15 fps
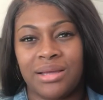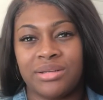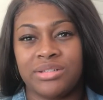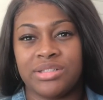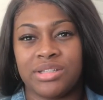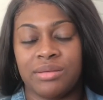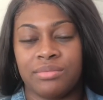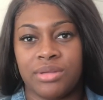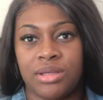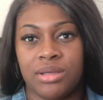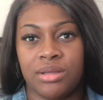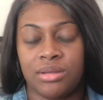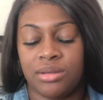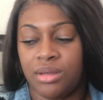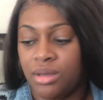or
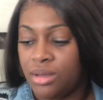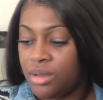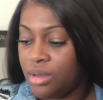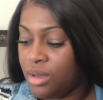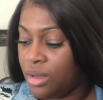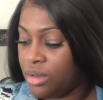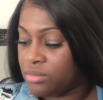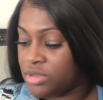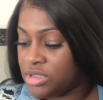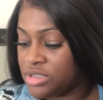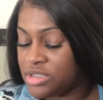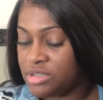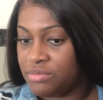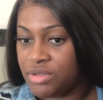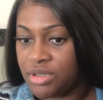something at
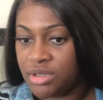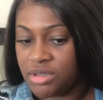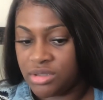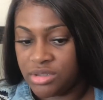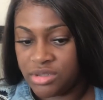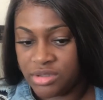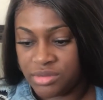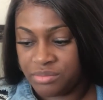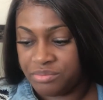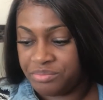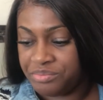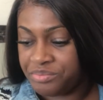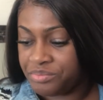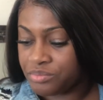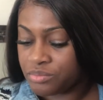CVS.
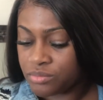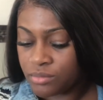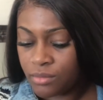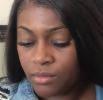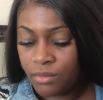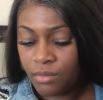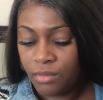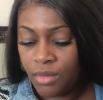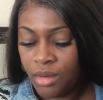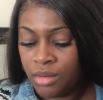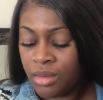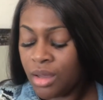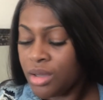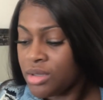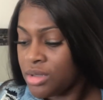
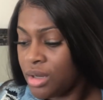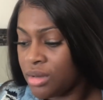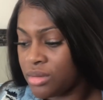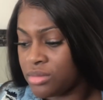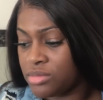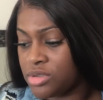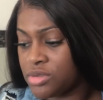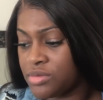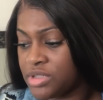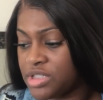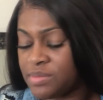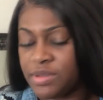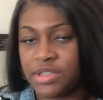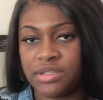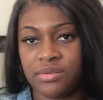Not too
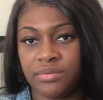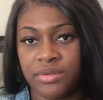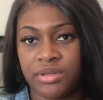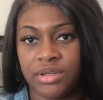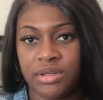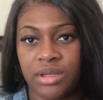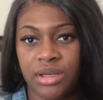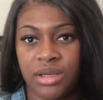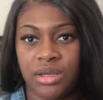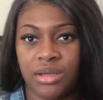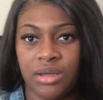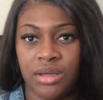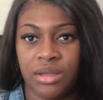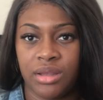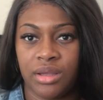expensive or
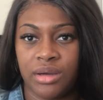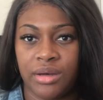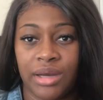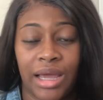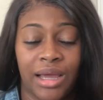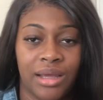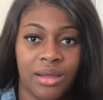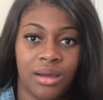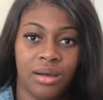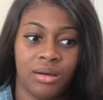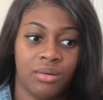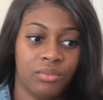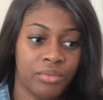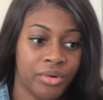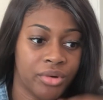anything. And they're not
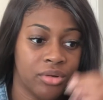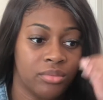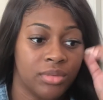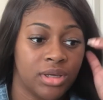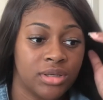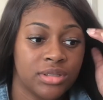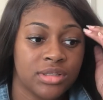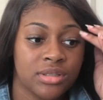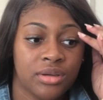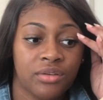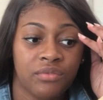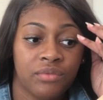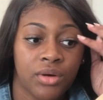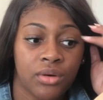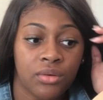real minks. They're
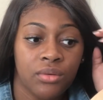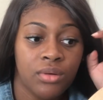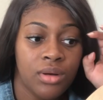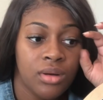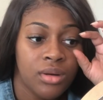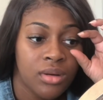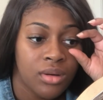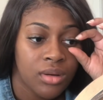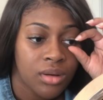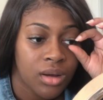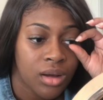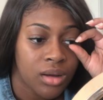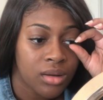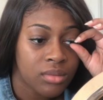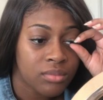faux
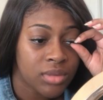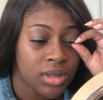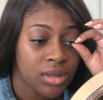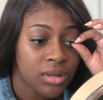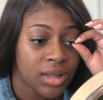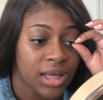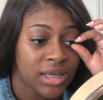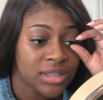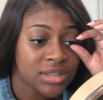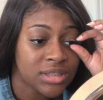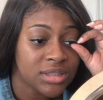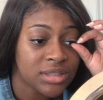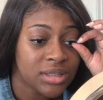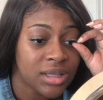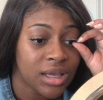mink lashes,
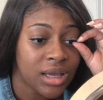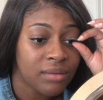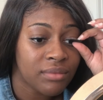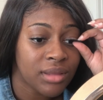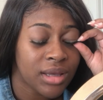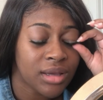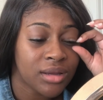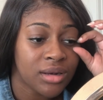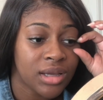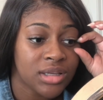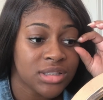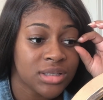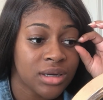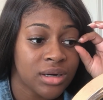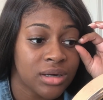and they have like a
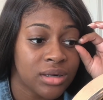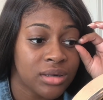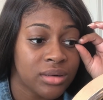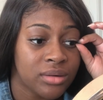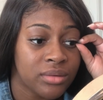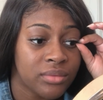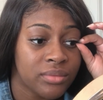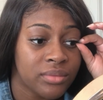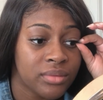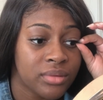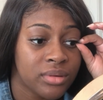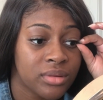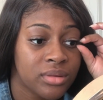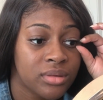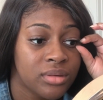nice curve
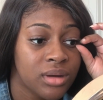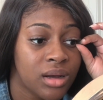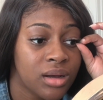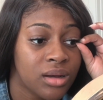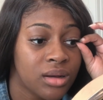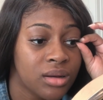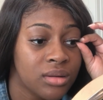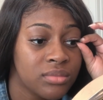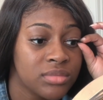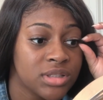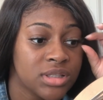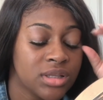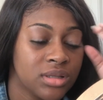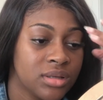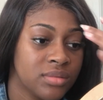
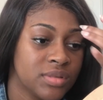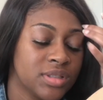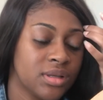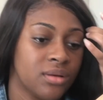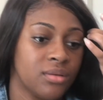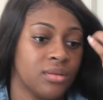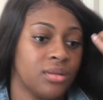to them. So